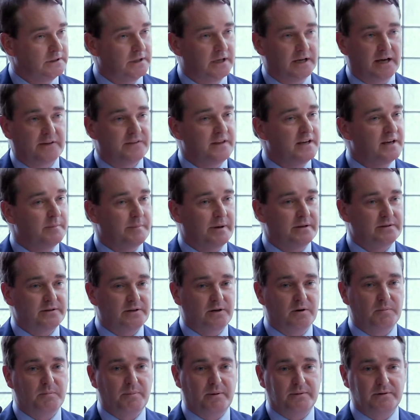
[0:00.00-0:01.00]
Like, I think about
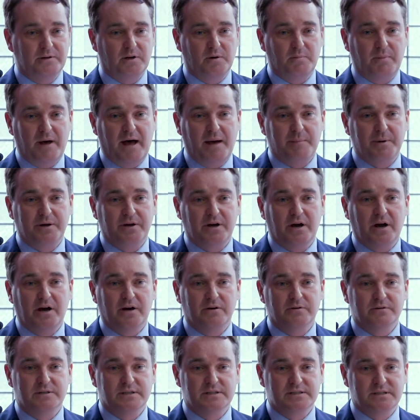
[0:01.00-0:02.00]
the
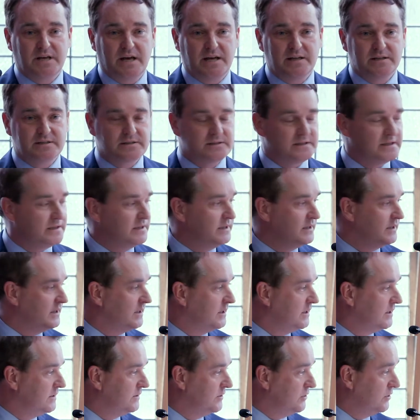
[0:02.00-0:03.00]
Obamacare in the States, the
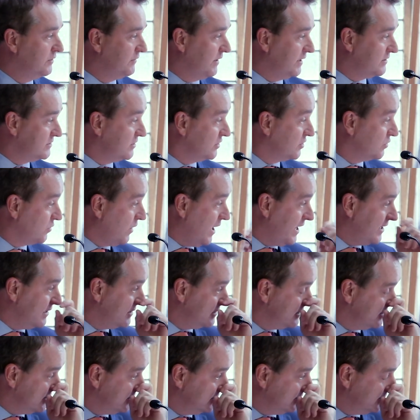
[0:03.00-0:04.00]
universal
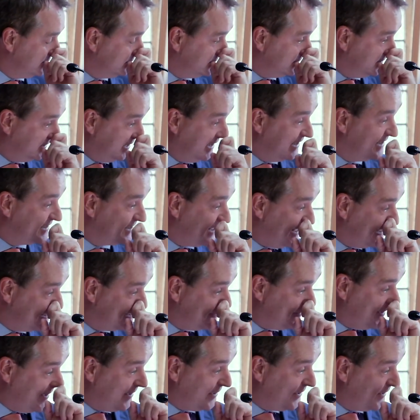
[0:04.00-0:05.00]
credit. Jill will tell
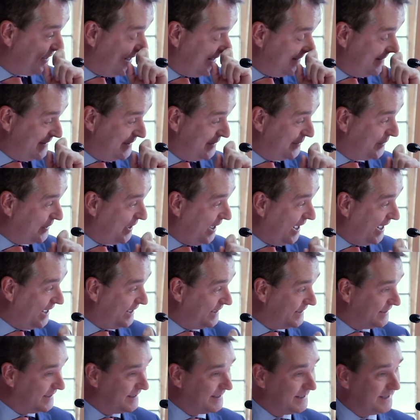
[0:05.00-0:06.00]
us about all that in the
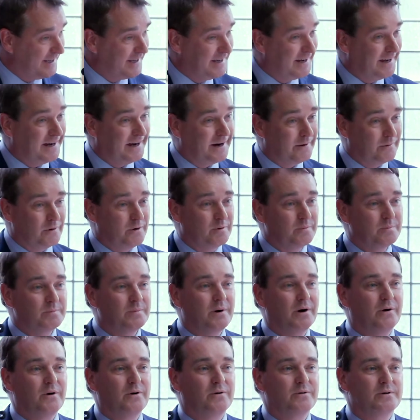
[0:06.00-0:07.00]
UK, our
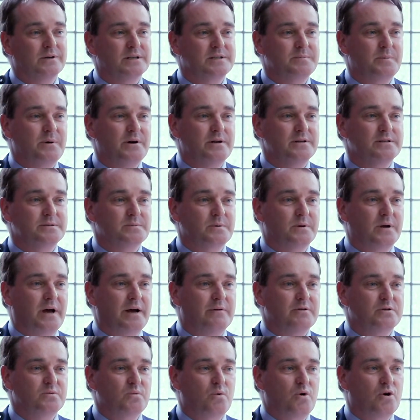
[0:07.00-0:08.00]
own experience with
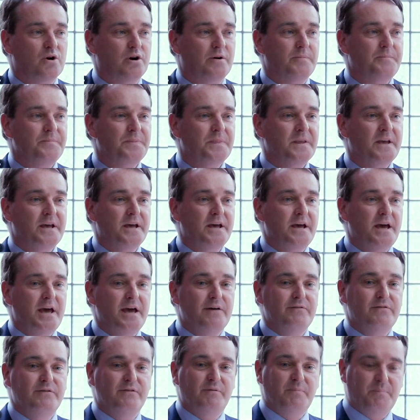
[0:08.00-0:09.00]
Irish Water.
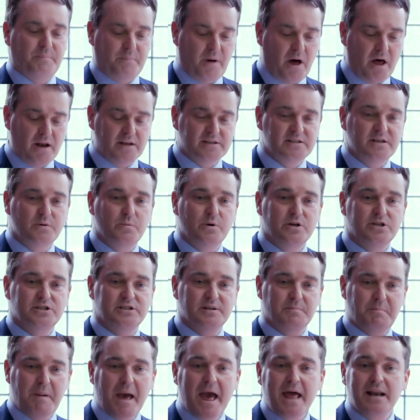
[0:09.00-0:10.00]
If you have a policy which is
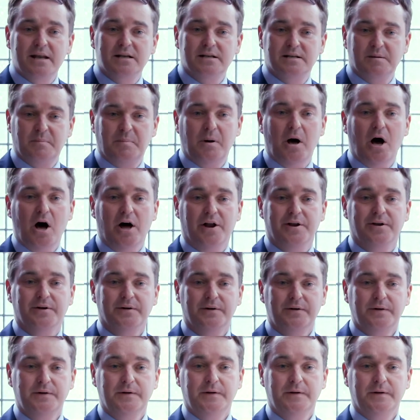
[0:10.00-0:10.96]
dependent upon